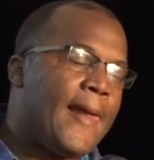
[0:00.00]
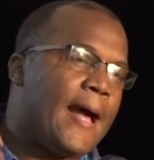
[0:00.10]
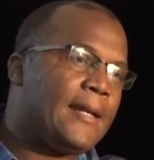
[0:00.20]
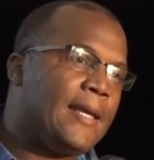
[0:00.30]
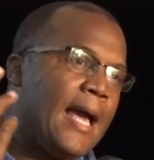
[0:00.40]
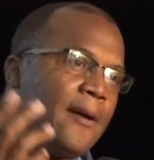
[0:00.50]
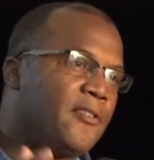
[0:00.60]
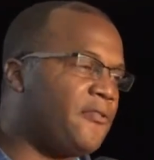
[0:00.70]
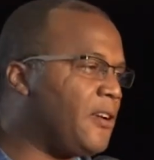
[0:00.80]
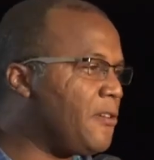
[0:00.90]
and they have
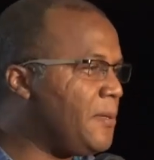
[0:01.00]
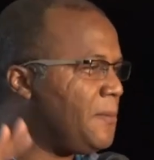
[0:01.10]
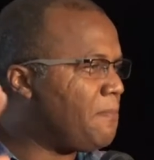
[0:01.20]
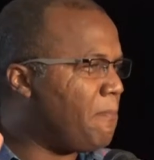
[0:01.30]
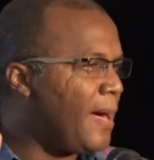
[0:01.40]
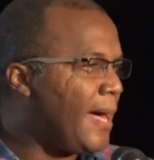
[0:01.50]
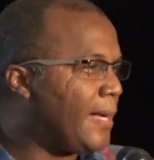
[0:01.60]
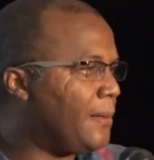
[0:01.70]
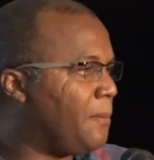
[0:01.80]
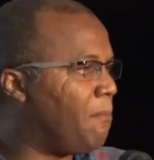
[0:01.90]
a very
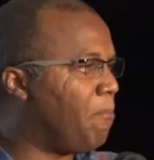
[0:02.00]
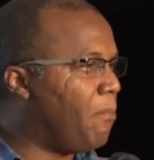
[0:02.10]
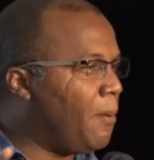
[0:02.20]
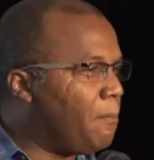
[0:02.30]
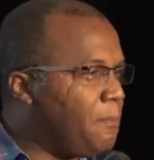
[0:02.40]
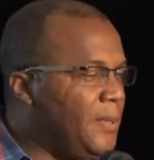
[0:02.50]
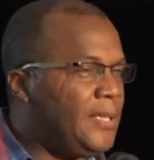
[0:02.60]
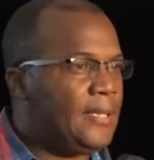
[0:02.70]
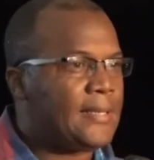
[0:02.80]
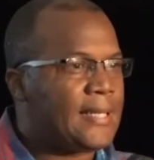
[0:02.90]
bad,
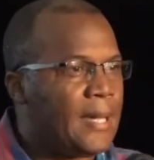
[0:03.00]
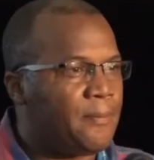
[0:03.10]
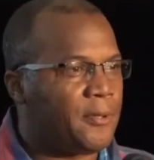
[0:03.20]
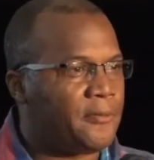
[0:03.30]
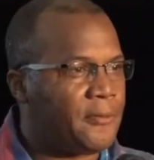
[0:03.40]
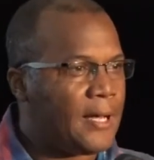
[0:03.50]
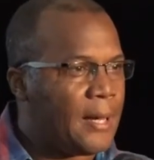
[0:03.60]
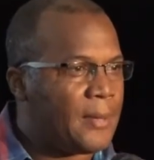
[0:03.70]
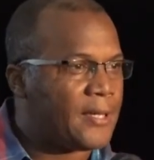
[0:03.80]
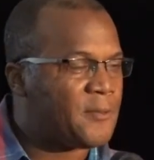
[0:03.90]
bumpy type
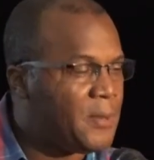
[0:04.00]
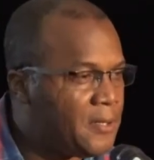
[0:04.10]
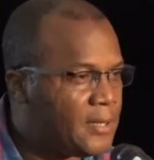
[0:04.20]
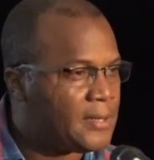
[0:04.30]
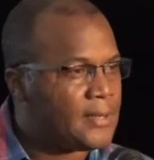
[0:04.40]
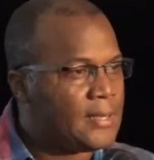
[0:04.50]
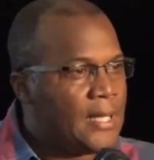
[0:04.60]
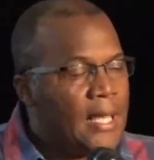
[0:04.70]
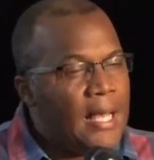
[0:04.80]
of experience.